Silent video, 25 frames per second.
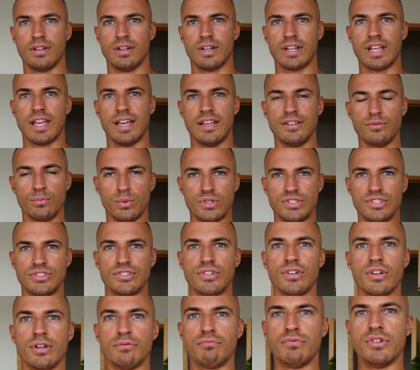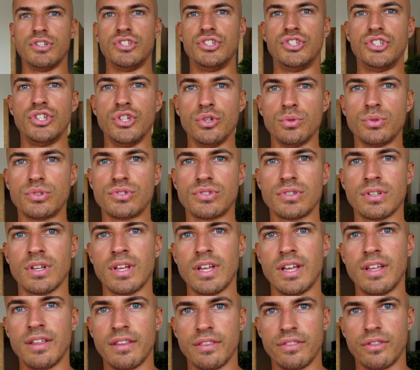okay, which is going to reduce
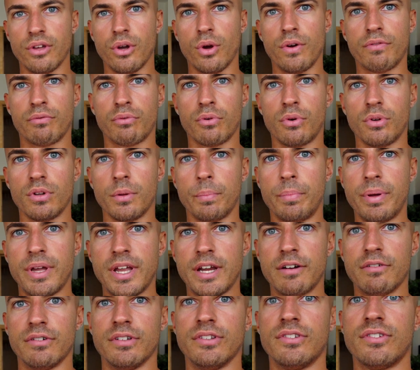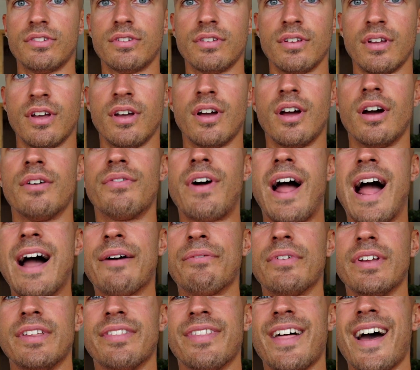the overall appearance of
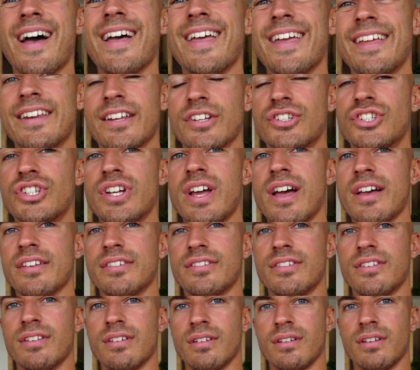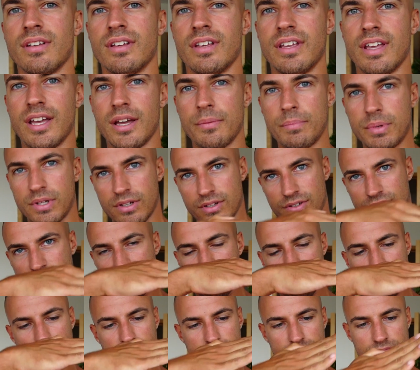having that inner chest, yeah,
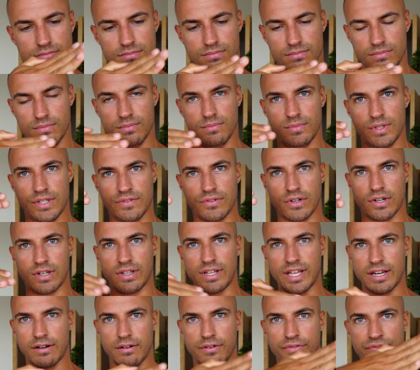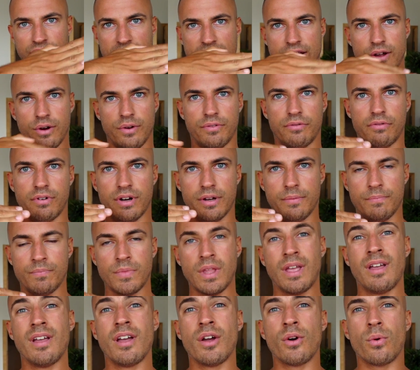because you've got a layer of fat over it.
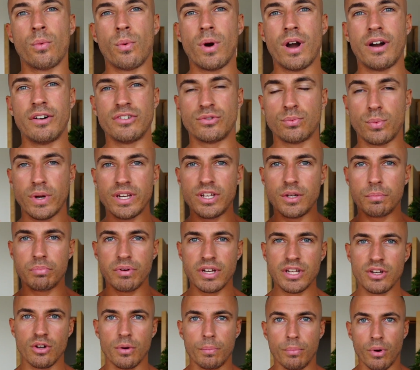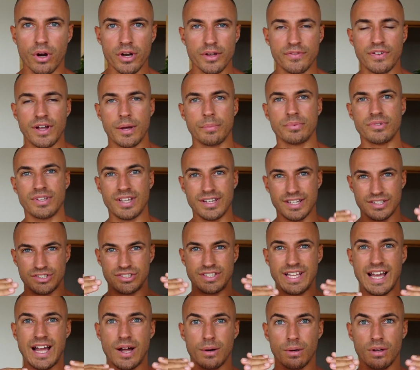Whereas when you bring your body fat percentage
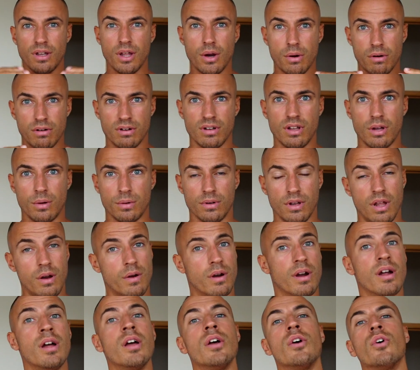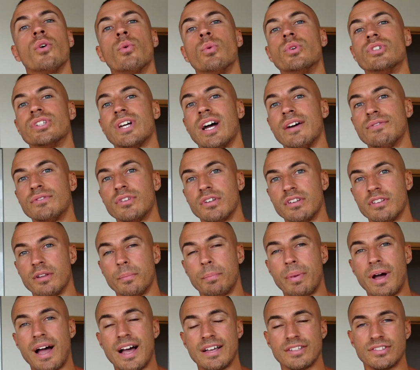down lower and lower and lower, which I've done in the
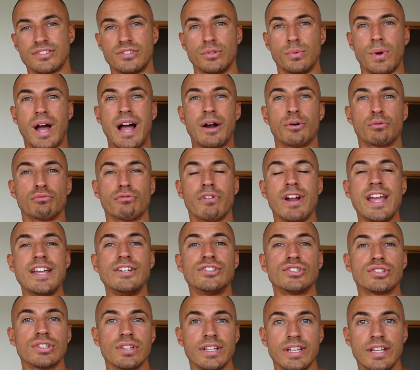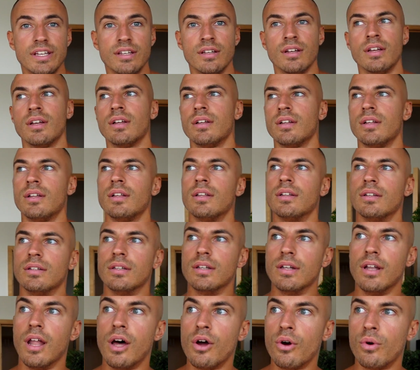past to outrageously
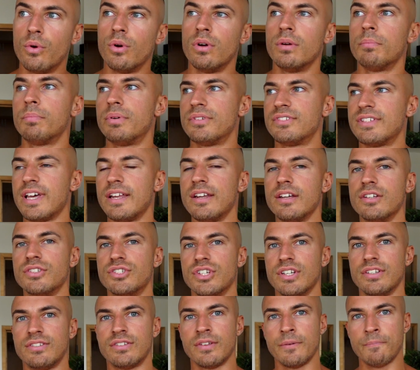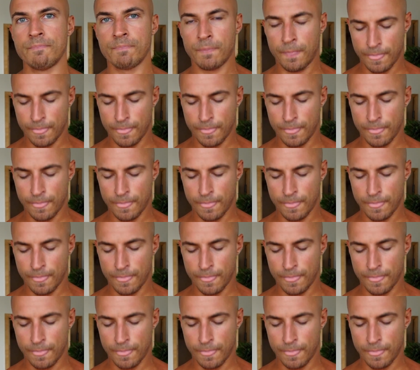low percentages,